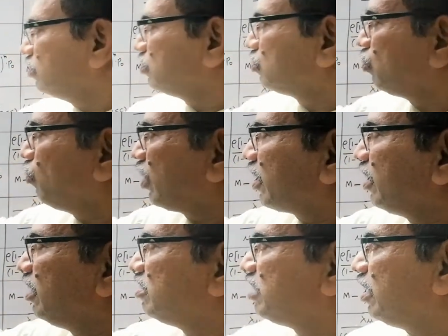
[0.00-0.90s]
So one can
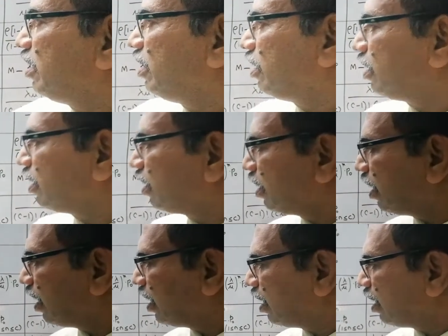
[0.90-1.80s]
easily
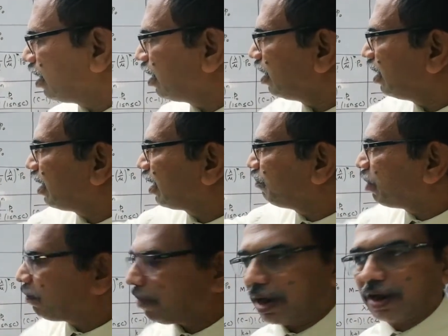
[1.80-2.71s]

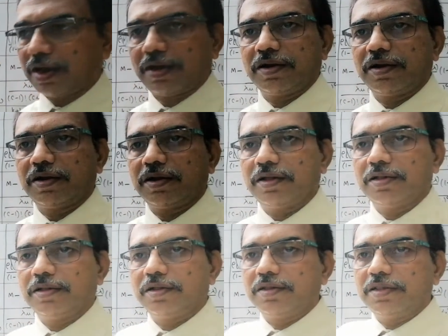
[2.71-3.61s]
remember
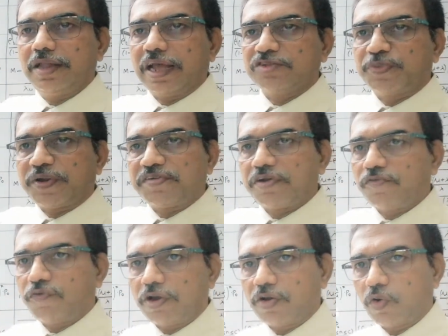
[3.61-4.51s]
the expression
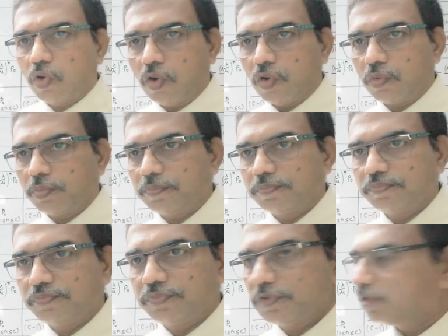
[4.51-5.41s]
for rho
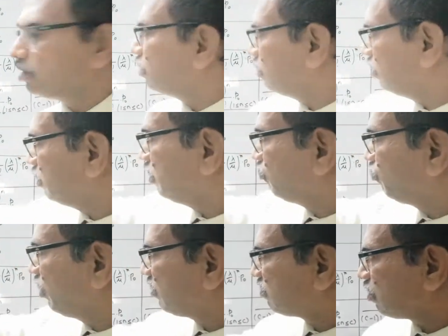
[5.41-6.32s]
if
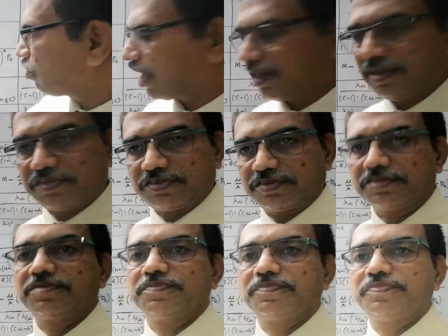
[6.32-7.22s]
we list out like
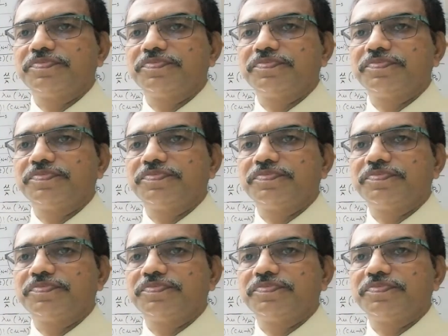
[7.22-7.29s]
this.